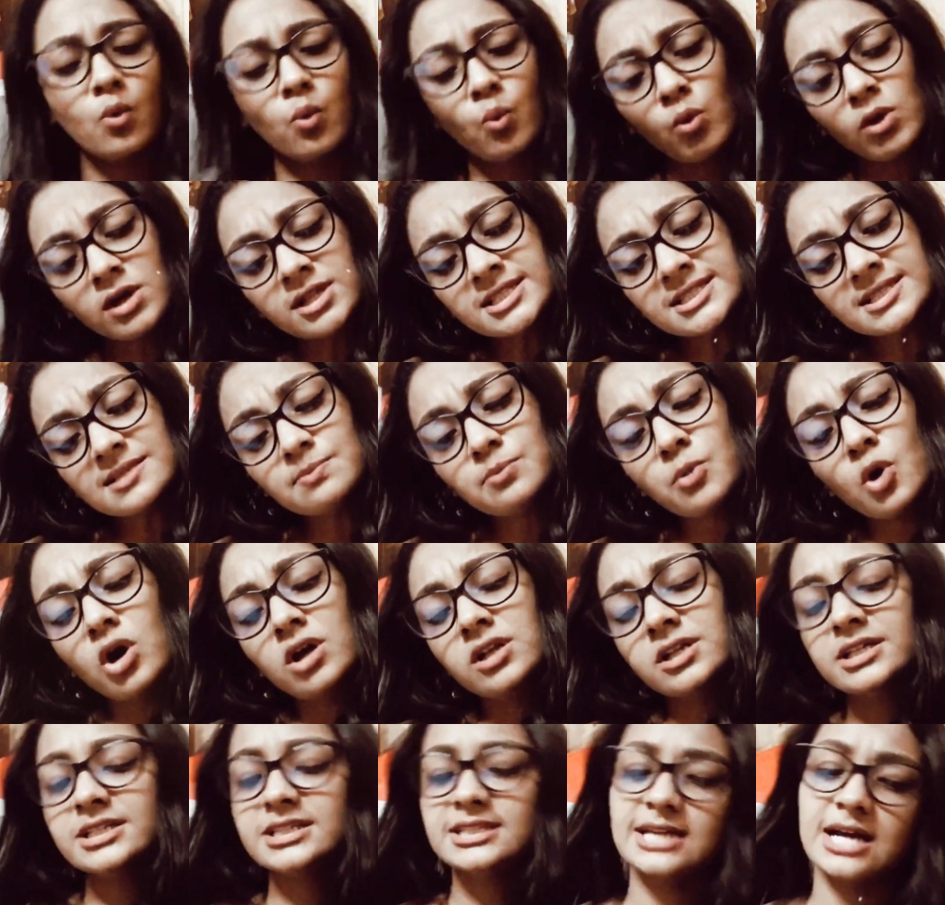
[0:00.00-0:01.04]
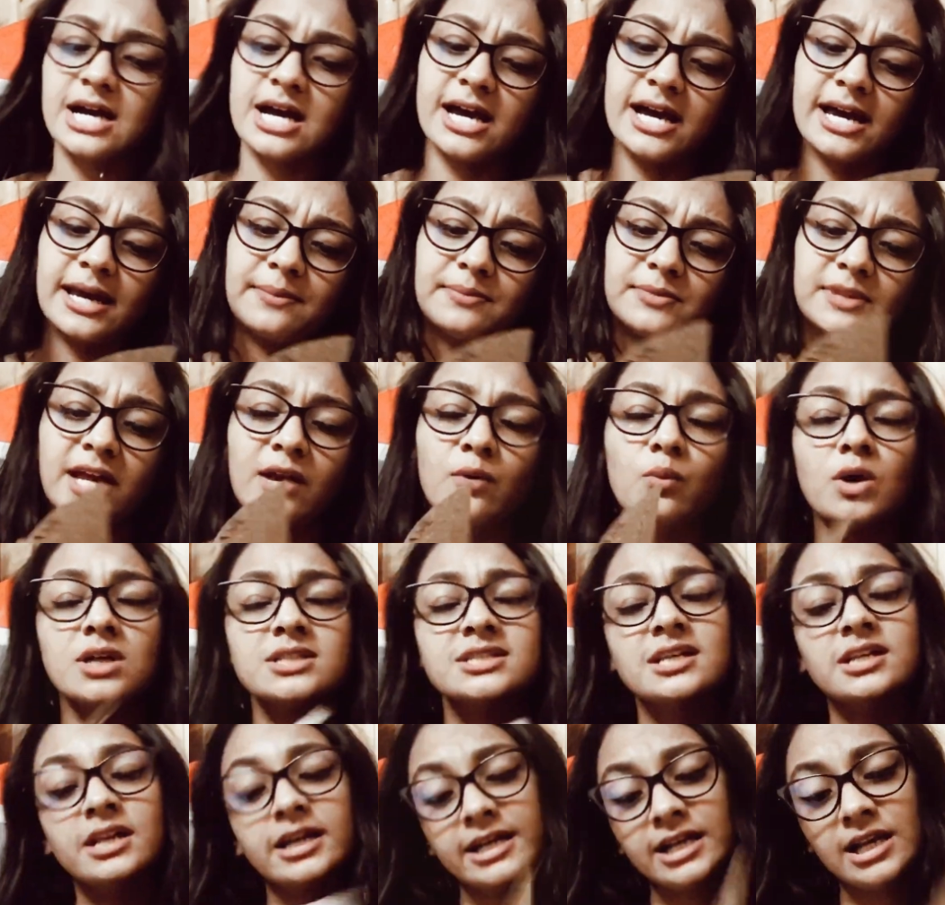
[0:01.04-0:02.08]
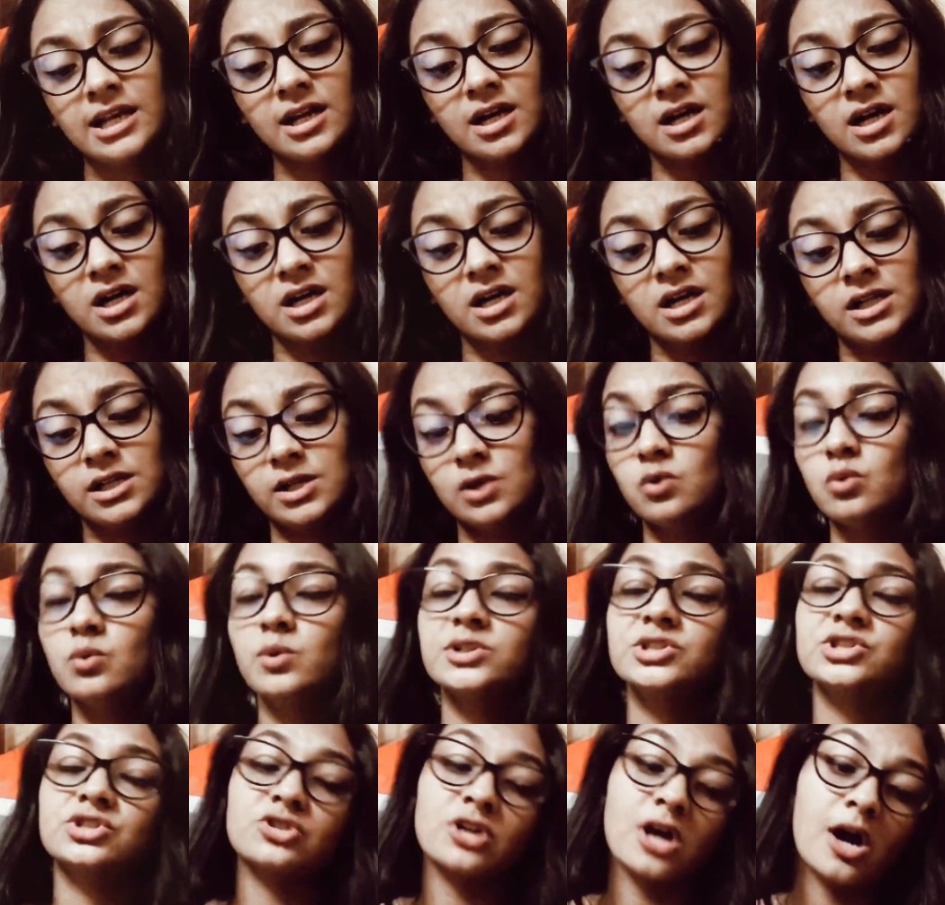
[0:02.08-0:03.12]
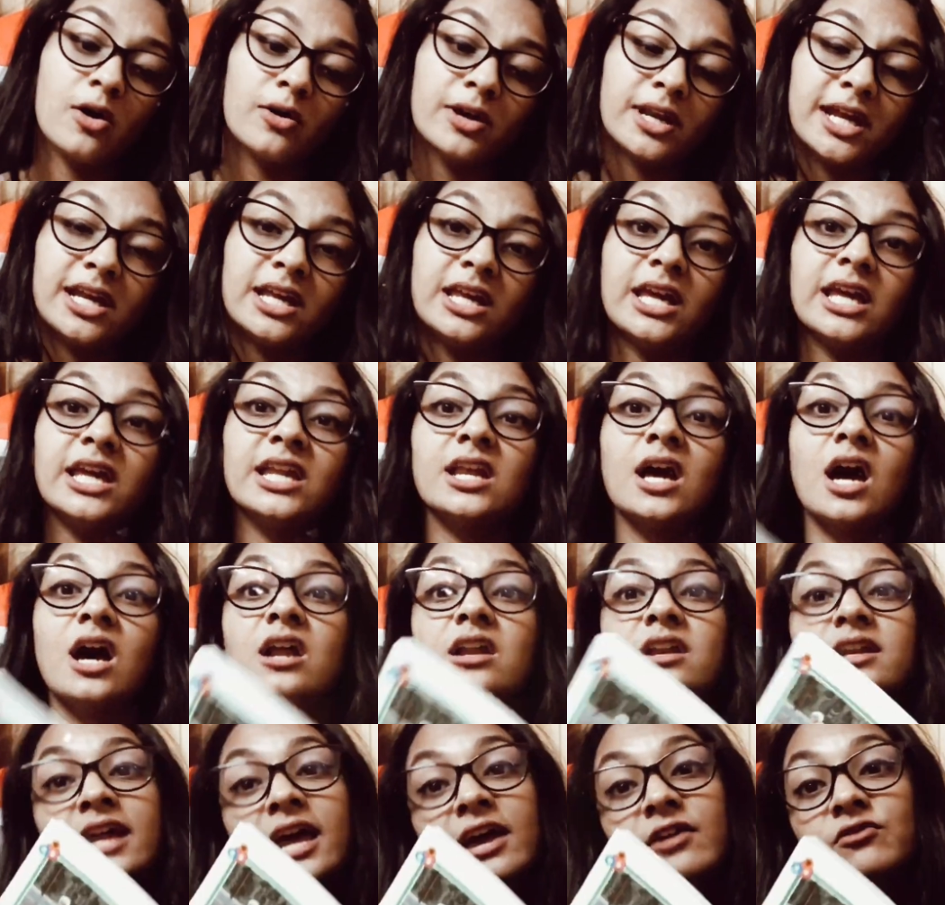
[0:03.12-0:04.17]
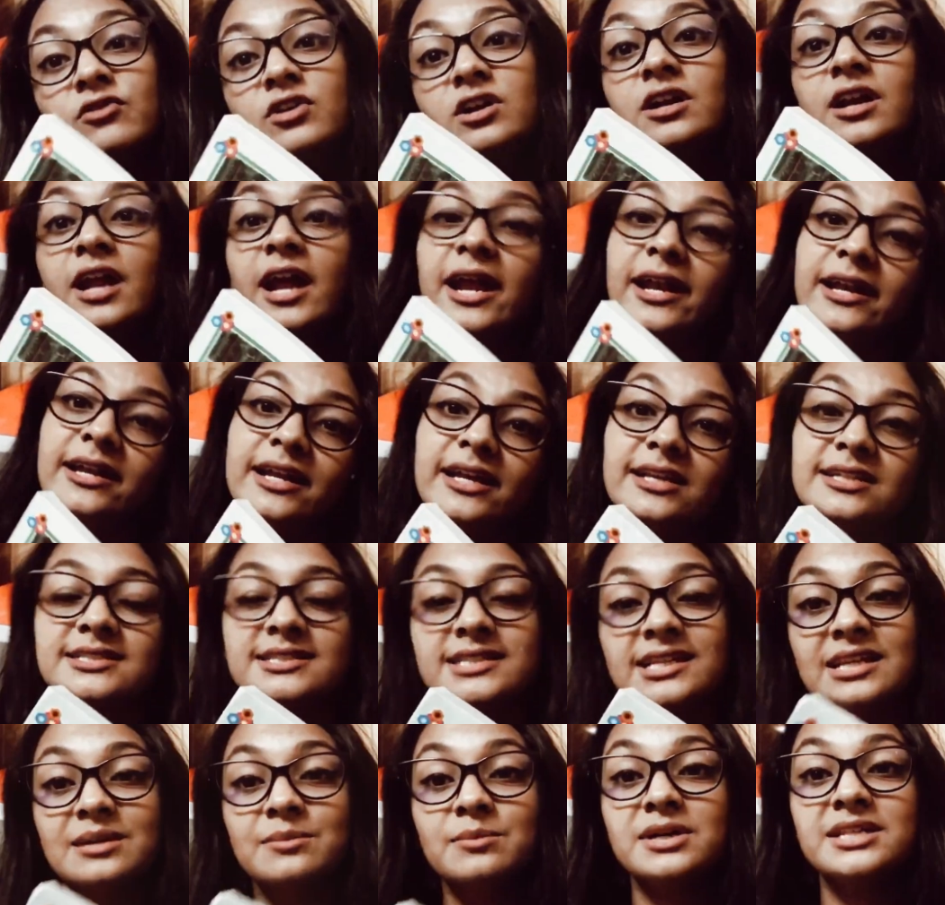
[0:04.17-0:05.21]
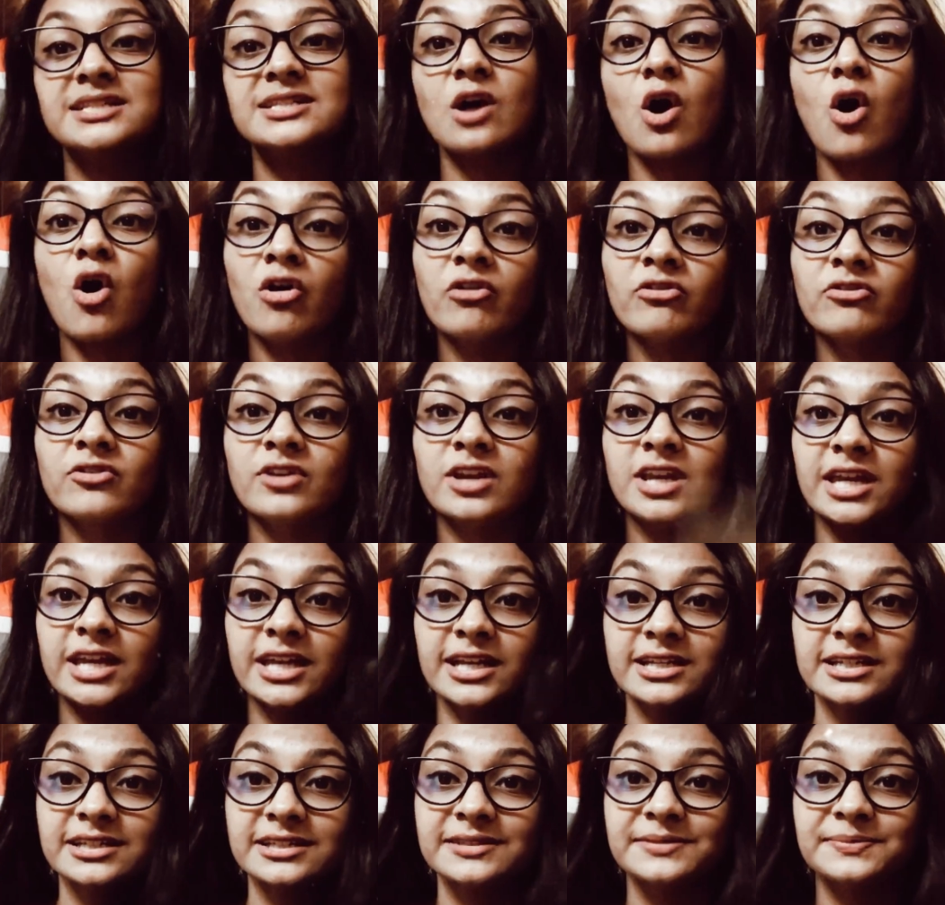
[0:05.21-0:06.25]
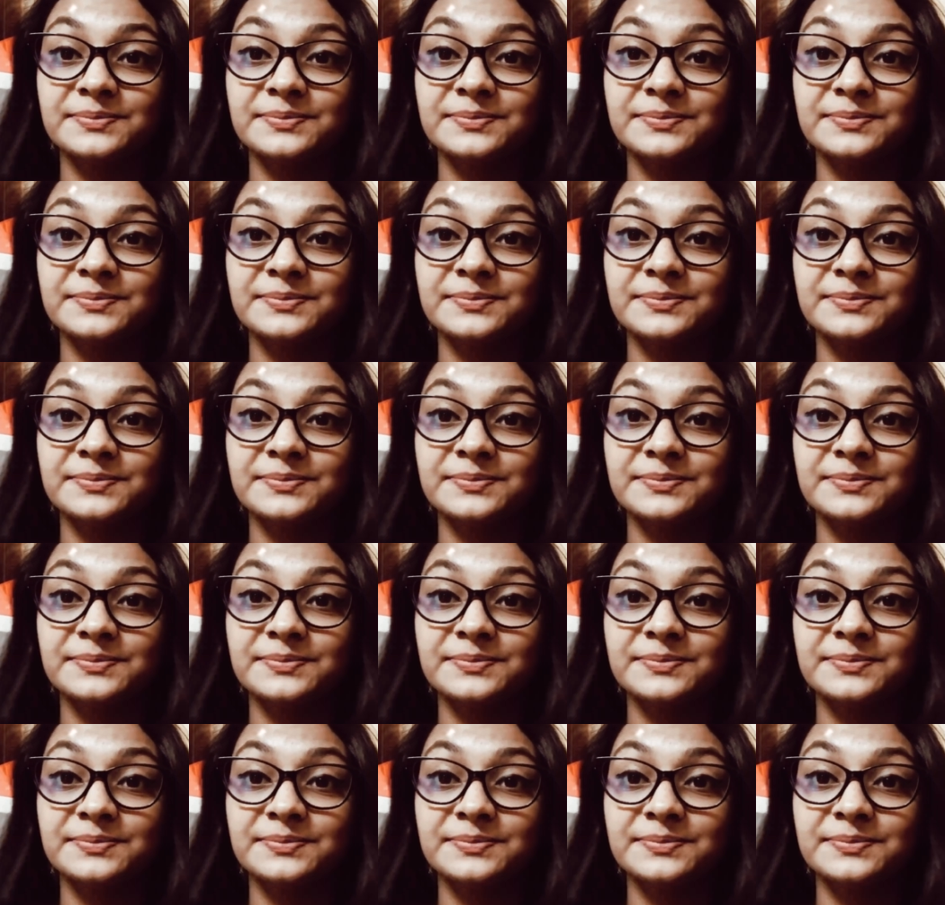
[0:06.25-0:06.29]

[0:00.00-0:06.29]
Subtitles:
Once upon a time, there was a little girl who was drowning in her never-ending syllabus of NEET.